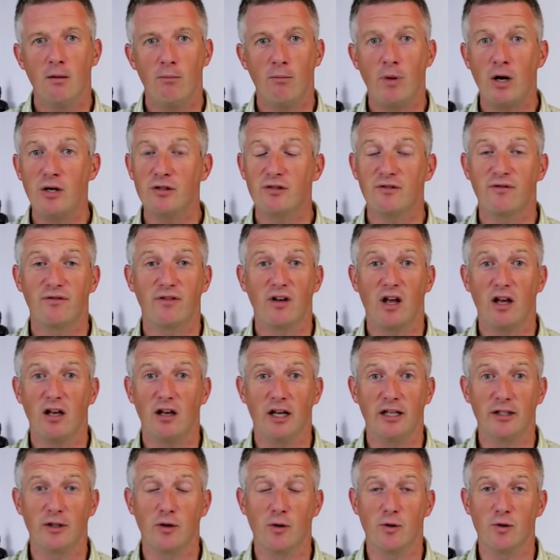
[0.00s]
Most fly
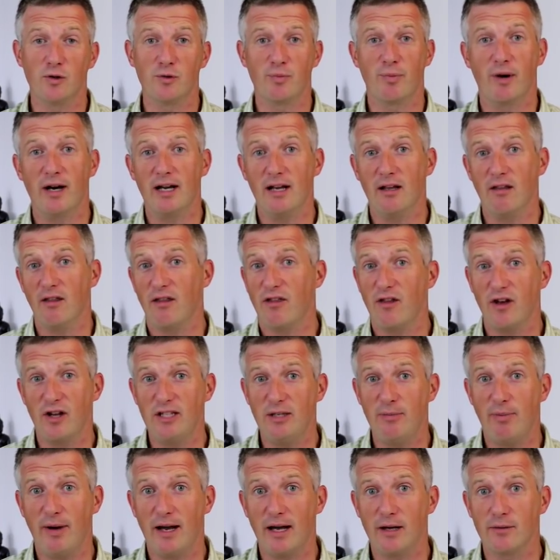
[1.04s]
line cores break at
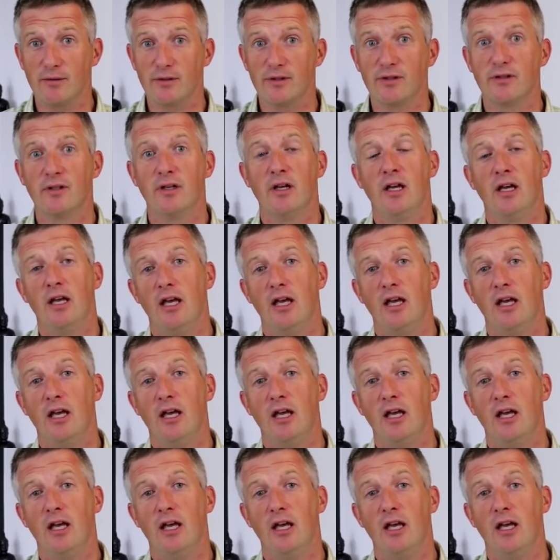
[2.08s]
30 pounds.